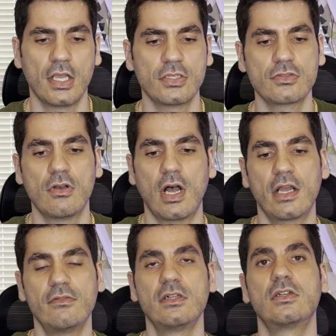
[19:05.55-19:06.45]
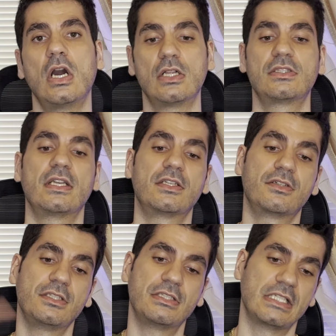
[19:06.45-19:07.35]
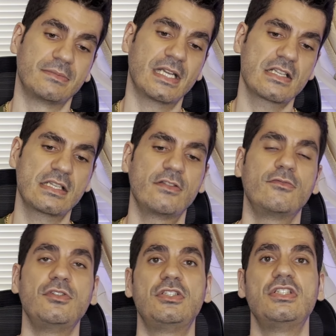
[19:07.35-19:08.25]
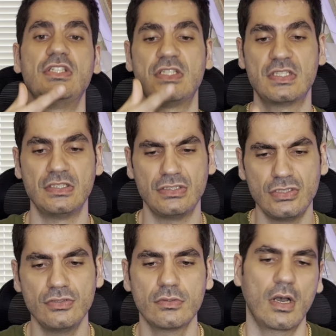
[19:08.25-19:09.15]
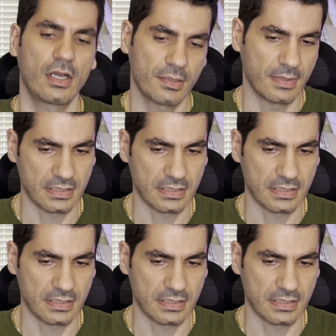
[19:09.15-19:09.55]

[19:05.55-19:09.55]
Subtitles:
So I will call the curriculum dataset, which is new augment